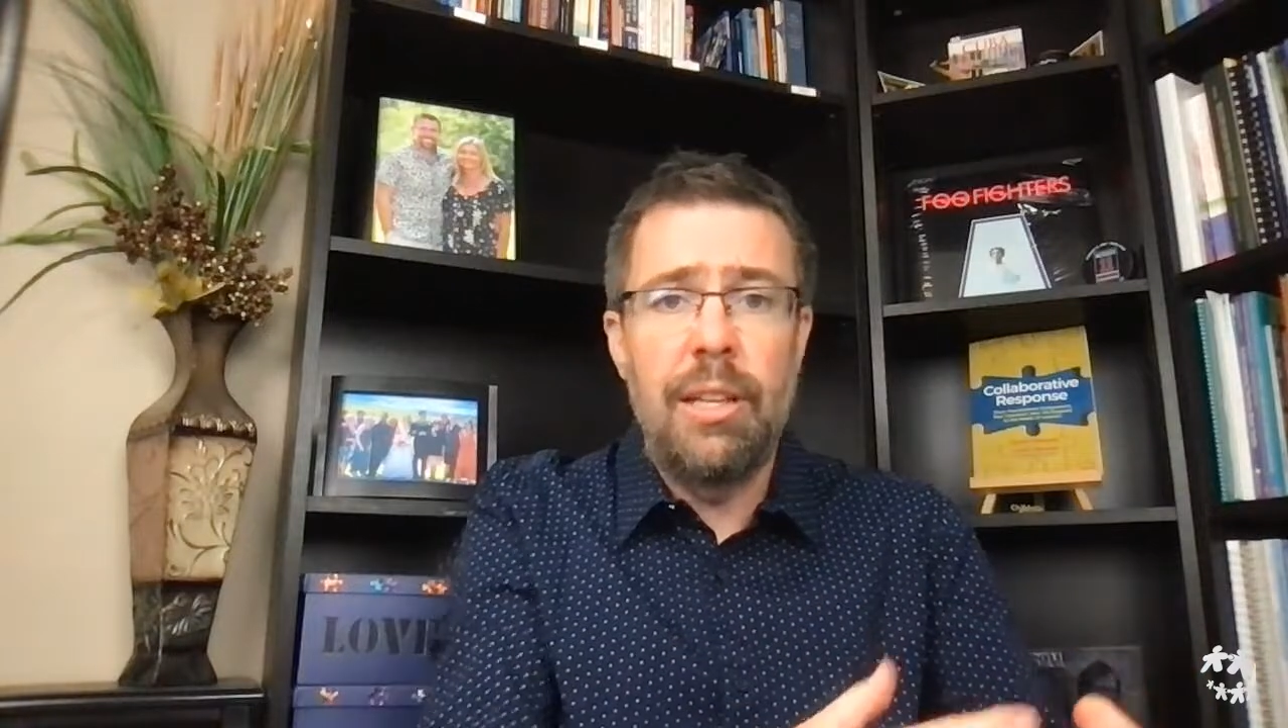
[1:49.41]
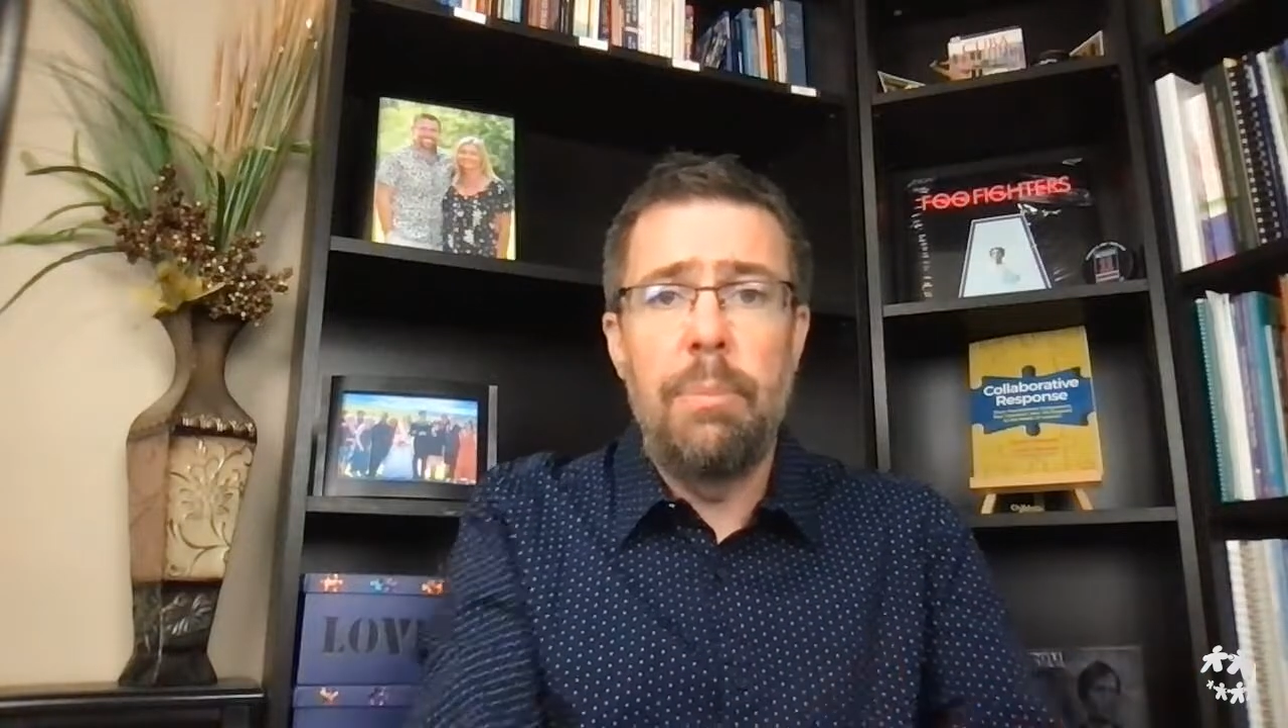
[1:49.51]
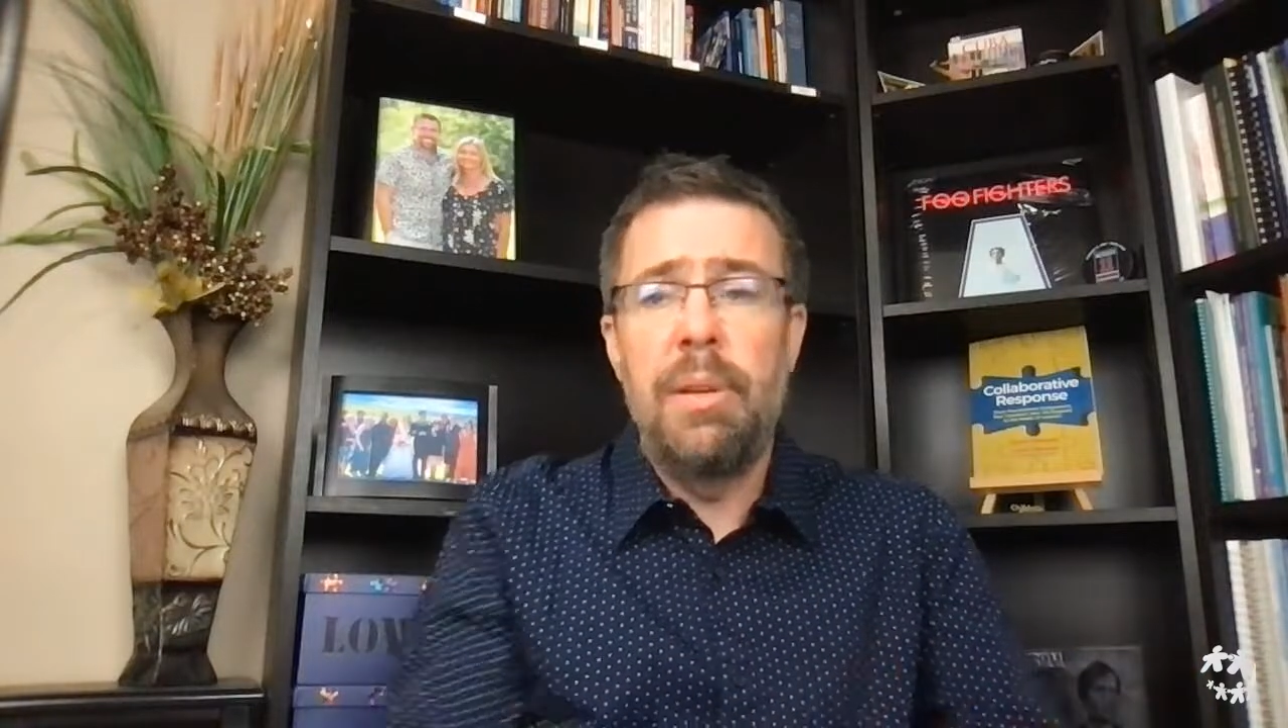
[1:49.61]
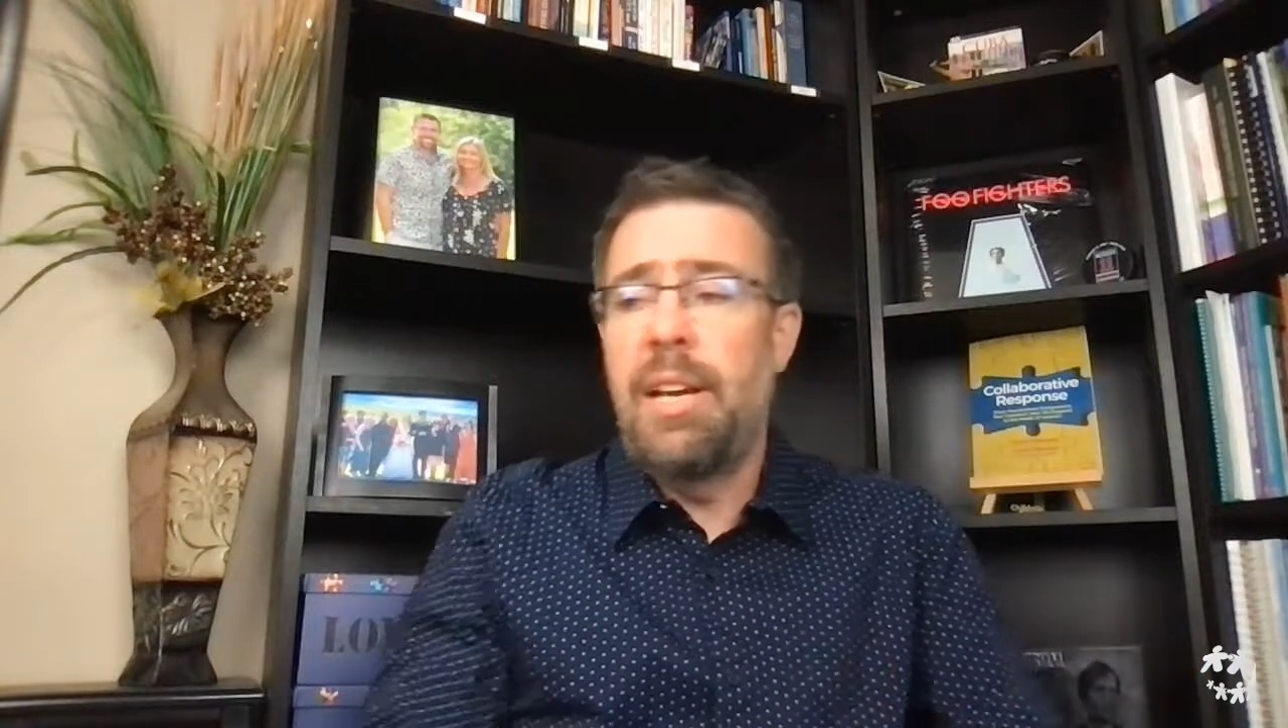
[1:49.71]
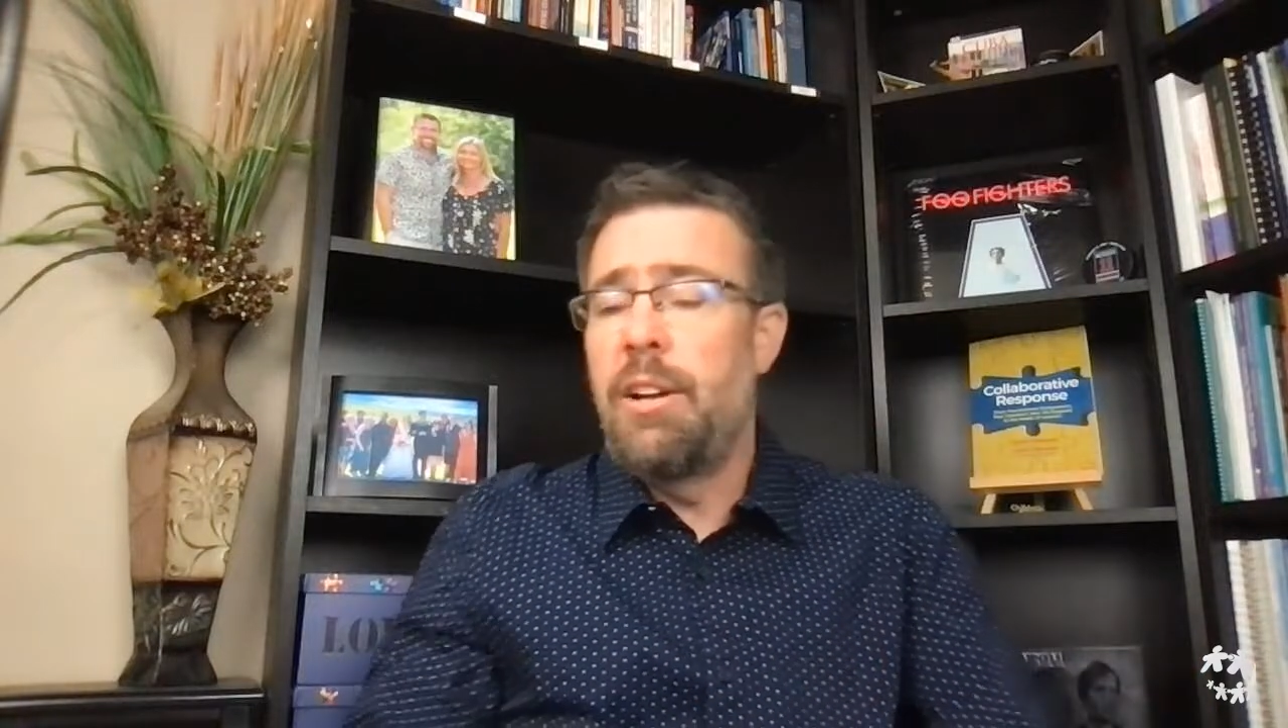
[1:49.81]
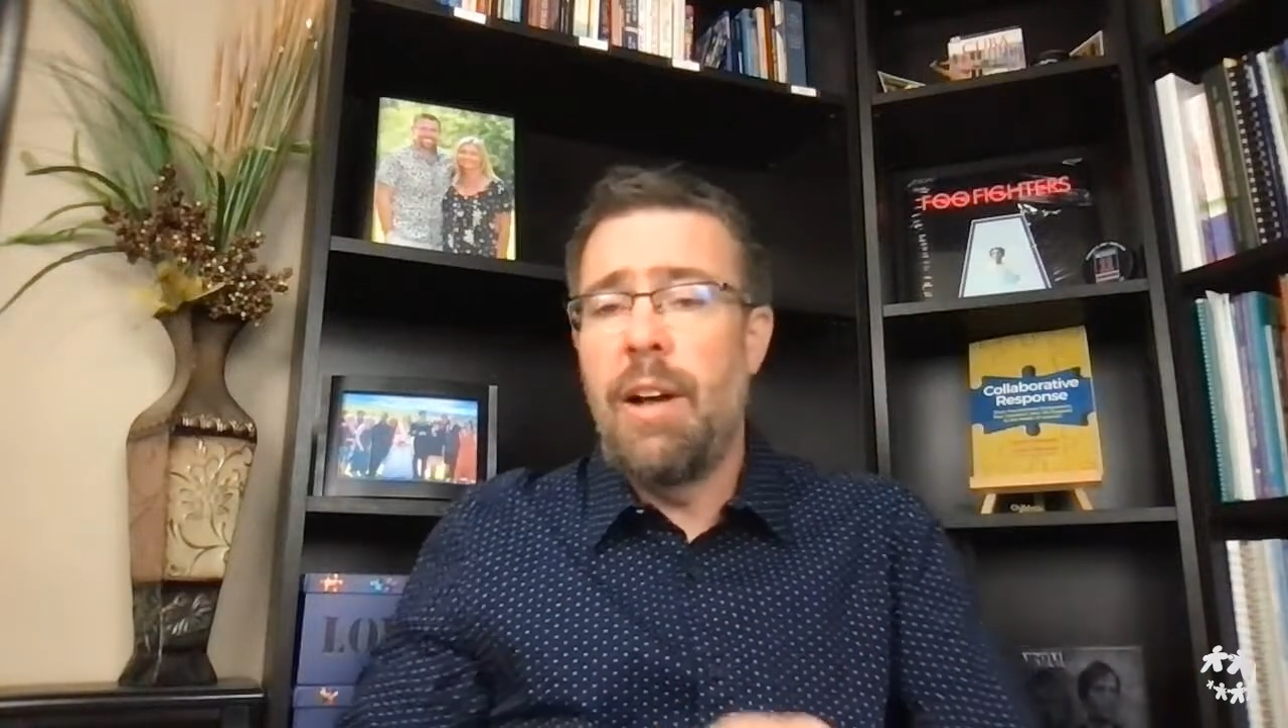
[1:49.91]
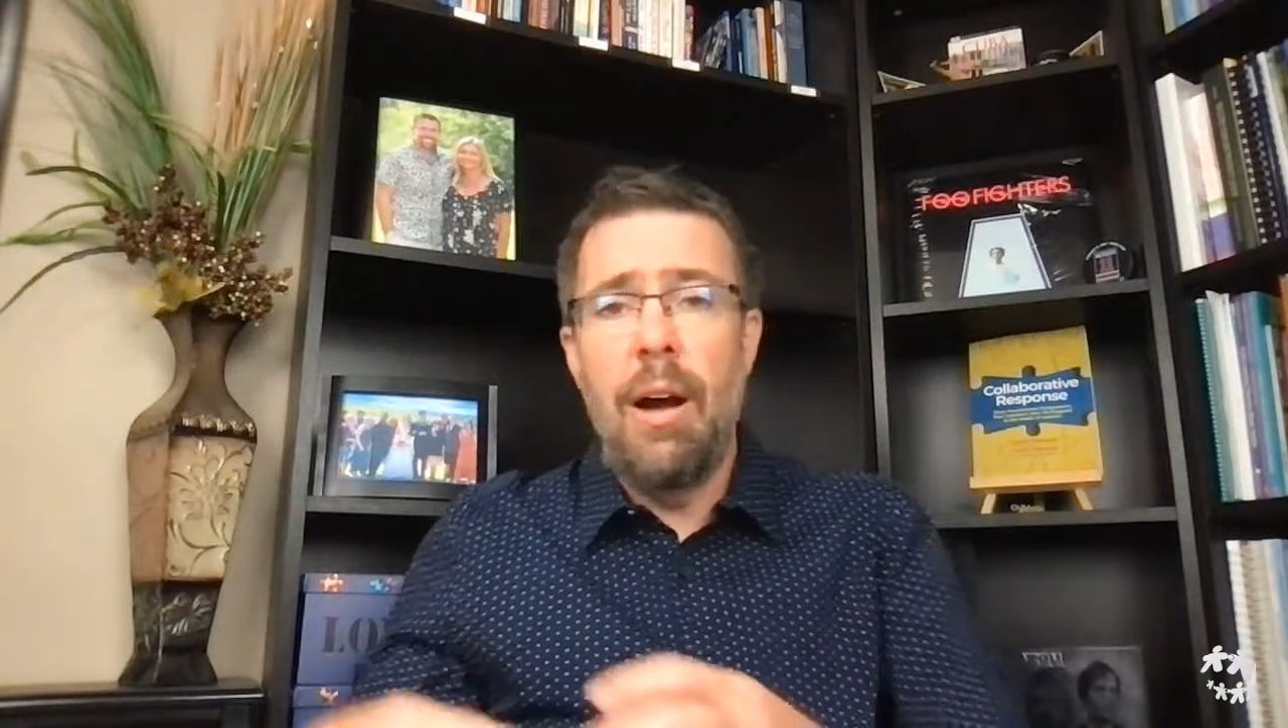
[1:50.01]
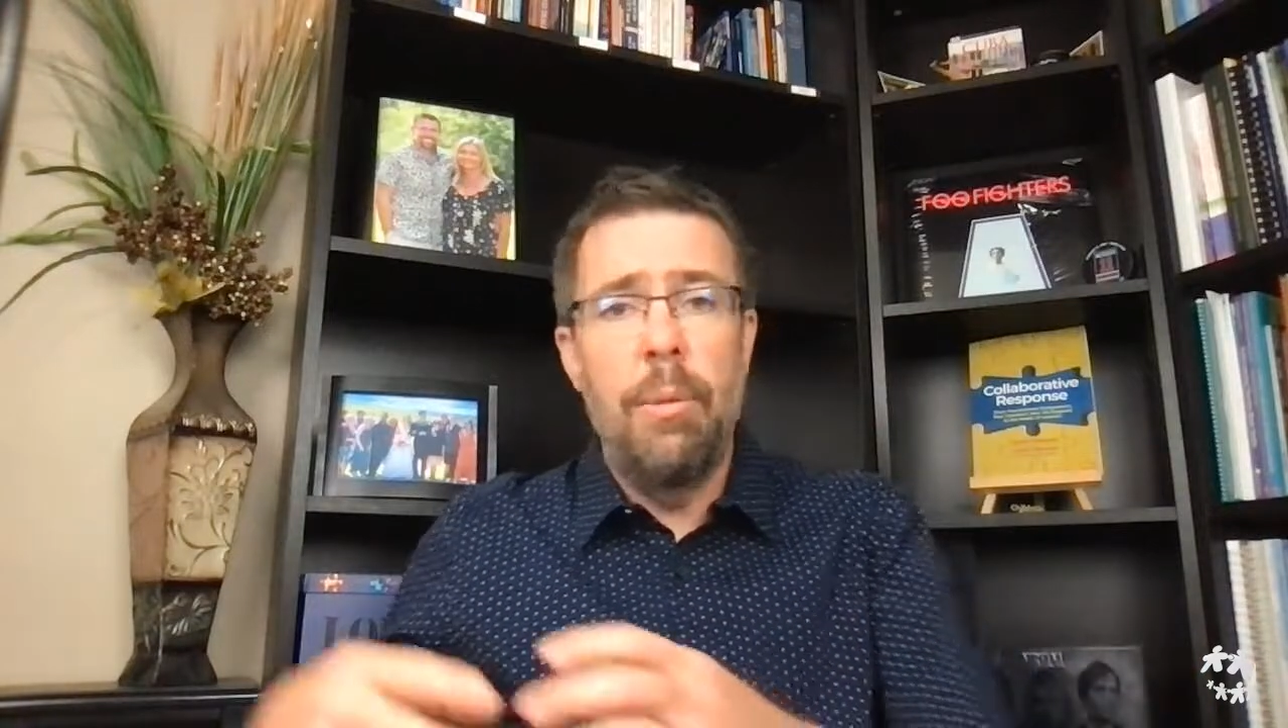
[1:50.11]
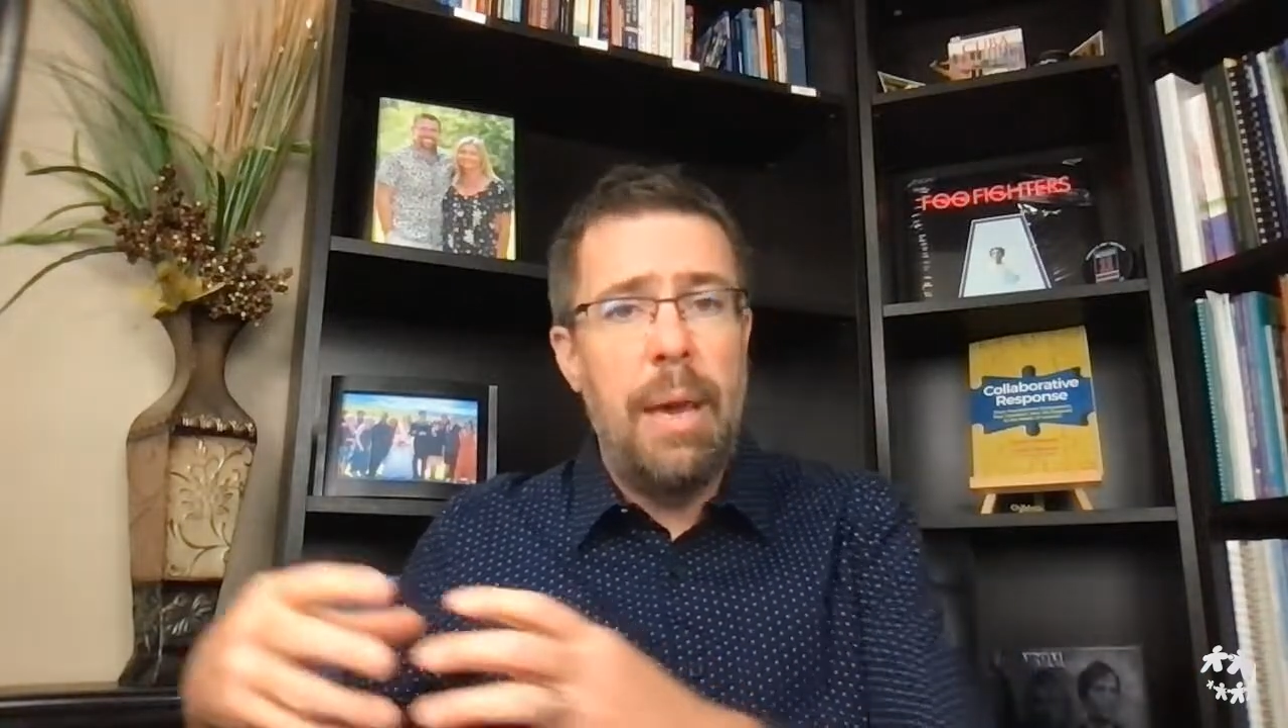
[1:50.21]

at the playground,